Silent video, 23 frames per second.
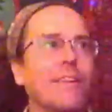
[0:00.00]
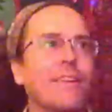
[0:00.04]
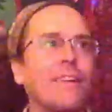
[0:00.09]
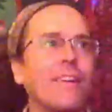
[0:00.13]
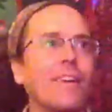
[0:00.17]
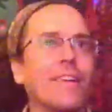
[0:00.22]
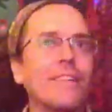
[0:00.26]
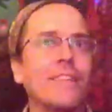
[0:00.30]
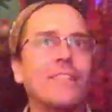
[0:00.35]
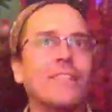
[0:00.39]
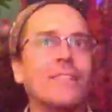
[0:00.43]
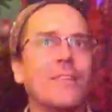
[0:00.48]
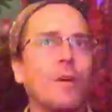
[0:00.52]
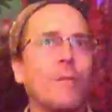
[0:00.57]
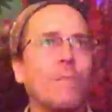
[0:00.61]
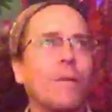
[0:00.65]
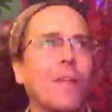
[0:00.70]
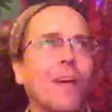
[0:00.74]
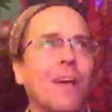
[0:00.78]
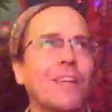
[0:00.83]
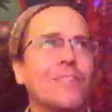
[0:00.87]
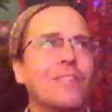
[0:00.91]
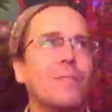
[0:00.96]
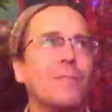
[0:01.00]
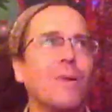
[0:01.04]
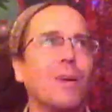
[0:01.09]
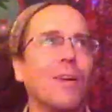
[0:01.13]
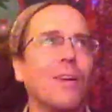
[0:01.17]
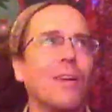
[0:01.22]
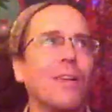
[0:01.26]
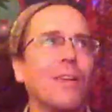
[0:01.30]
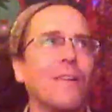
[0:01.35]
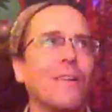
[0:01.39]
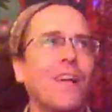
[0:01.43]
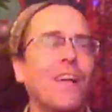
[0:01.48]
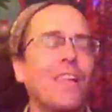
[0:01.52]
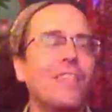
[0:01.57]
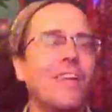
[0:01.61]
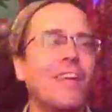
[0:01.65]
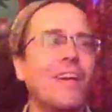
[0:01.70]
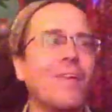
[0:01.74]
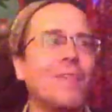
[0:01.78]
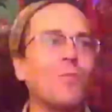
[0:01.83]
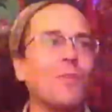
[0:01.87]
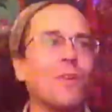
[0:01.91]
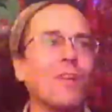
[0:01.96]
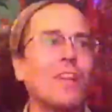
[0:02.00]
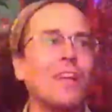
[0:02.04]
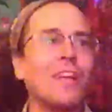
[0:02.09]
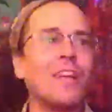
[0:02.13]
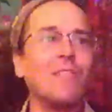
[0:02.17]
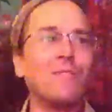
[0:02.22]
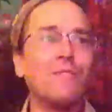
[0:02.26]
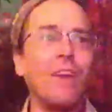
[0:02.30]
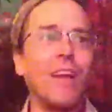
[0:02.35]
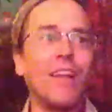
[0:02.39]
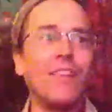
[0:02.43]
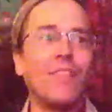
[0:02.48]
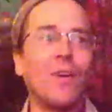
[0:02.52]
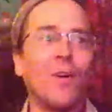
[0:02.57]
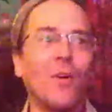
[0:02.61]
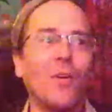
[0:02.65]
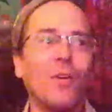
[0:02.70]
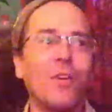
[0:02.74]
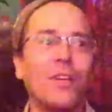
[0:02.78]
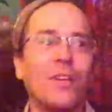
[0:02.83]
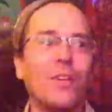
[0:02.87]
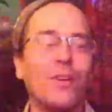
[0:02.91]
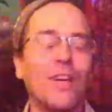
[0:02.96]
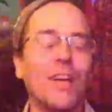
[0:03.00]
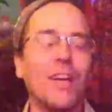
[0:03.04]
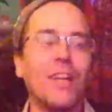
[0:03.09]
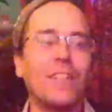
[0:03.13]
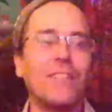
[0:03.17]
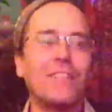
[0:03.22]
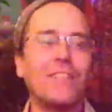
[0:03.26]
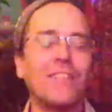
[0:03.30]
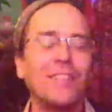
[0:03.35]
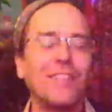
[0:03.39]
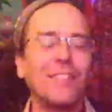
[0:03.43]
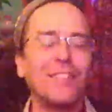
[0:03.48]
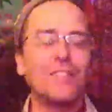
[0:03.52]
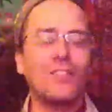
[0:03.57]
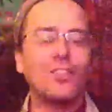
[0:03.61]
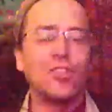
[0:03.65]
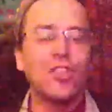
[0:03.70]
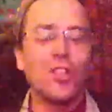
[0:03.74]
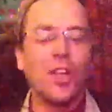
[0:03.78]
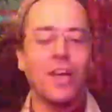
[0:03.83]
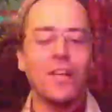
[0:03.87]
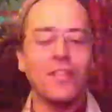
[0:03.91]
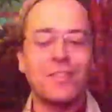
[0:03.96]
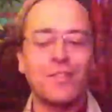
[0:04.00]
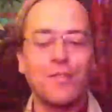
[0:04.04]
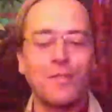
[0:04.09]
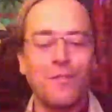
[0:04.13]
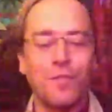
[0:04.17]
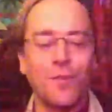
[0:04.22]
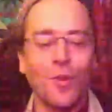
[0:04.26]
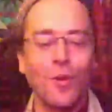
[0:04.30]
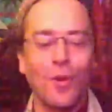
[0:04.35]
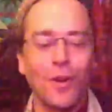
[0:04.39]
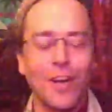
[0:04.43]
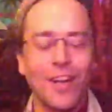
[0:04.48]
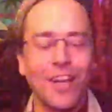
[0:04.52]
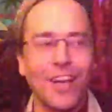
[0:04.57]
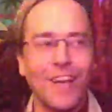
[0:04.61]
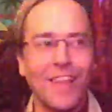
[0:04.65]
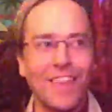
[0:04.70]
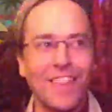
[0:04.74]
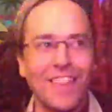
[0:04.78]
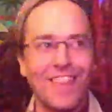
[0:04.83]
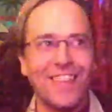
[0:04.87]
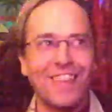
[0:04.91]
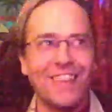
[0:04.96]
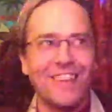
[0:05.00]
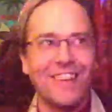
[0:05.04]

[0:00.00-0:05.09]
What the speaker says: It's so plausible. And they don't really invade the whole US, it's just Florida.